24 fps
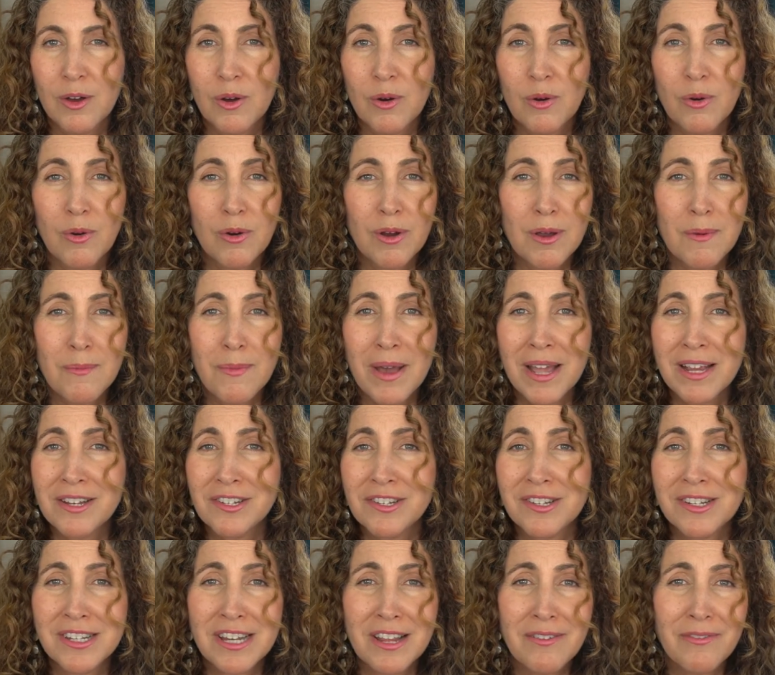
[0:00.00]
or it might
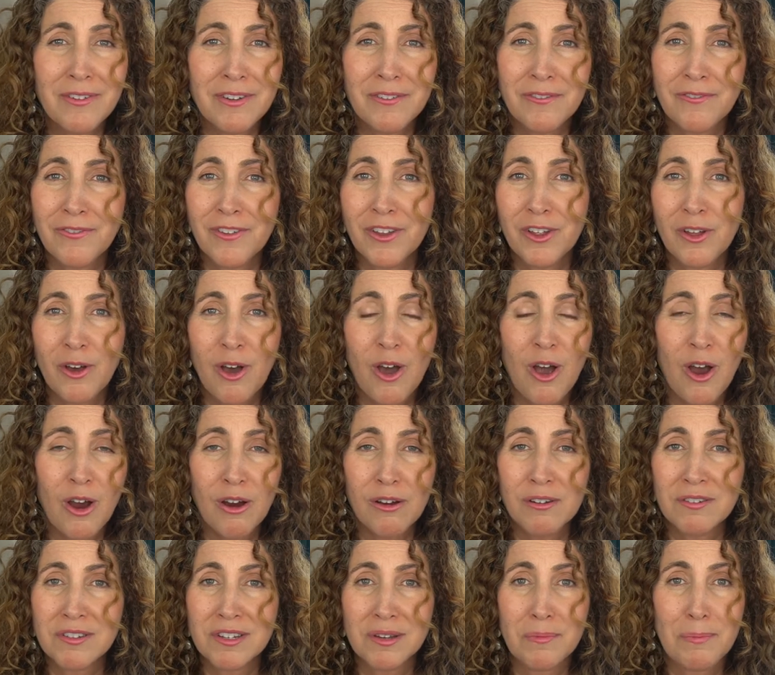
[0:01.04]
just even feel
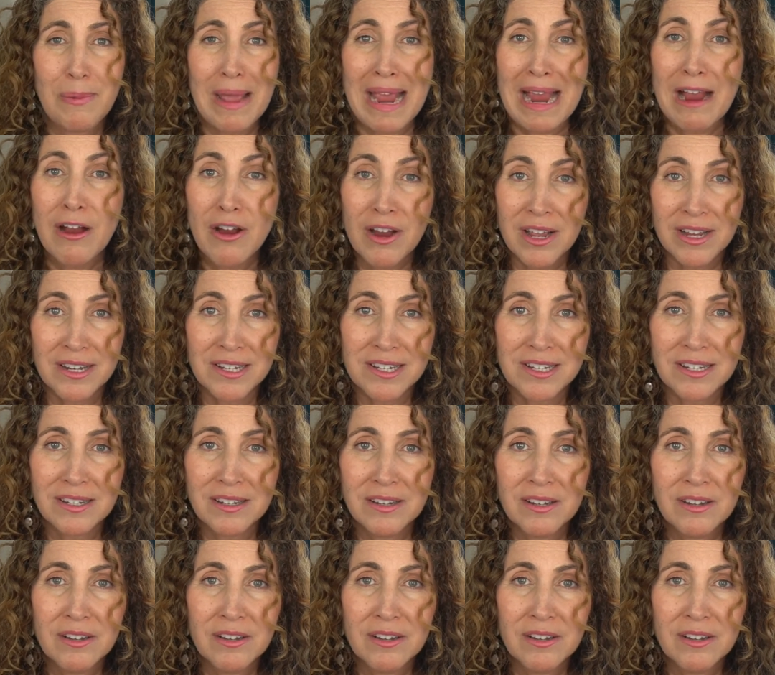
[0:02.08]
hard to parent